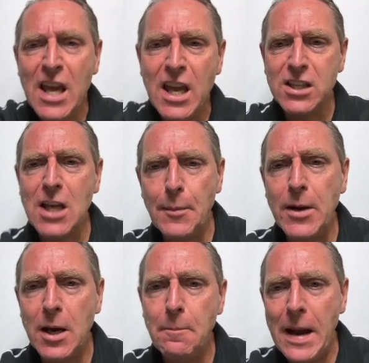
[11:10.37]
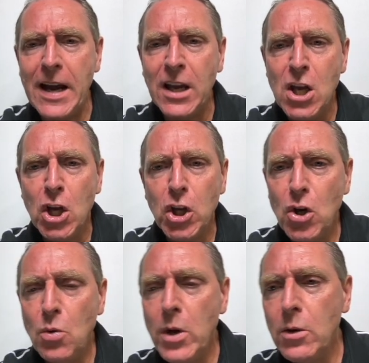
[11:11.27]
It's coming on back. You
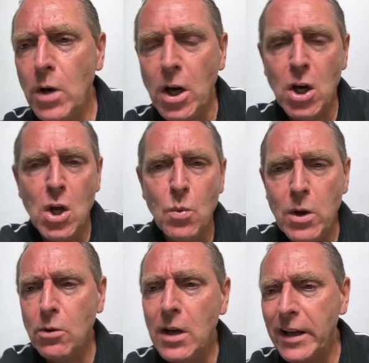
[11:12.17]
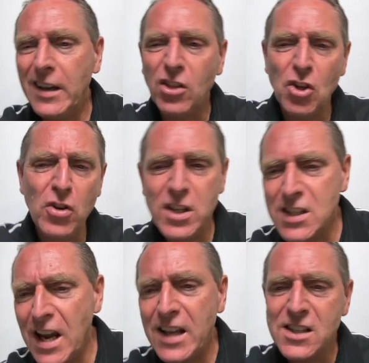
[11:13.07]
know, we were like at 30
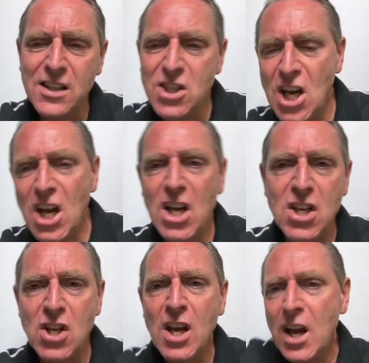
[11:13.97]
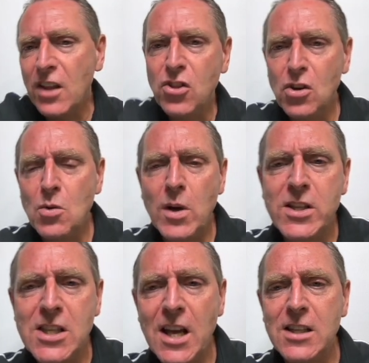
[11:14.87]
cents and change and 31
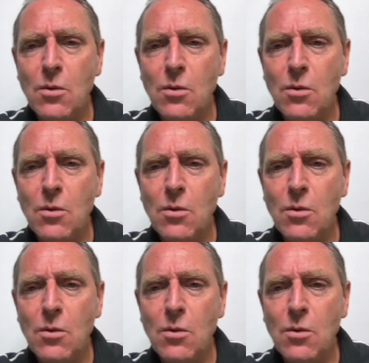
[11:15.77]
cents.